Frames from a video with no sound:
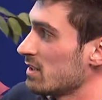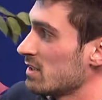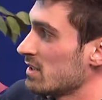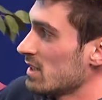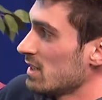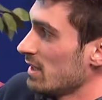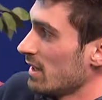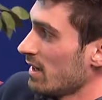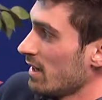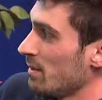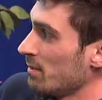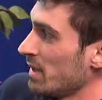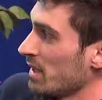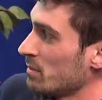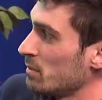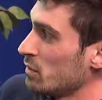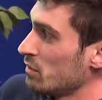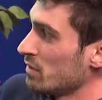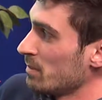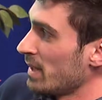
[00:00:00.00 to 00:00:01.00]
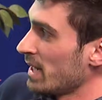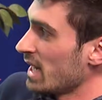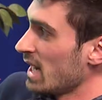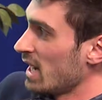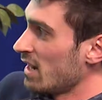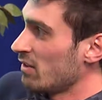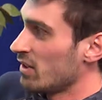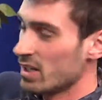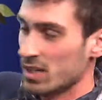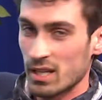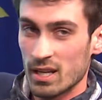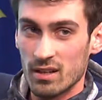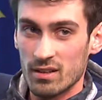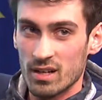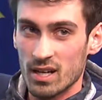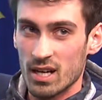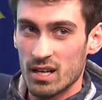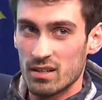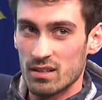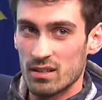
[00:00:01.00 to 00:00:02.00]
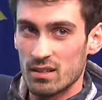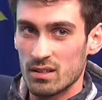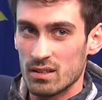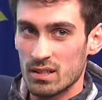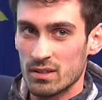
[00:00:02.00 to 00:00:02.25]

see, like I'm like moving my guy right now, kinda,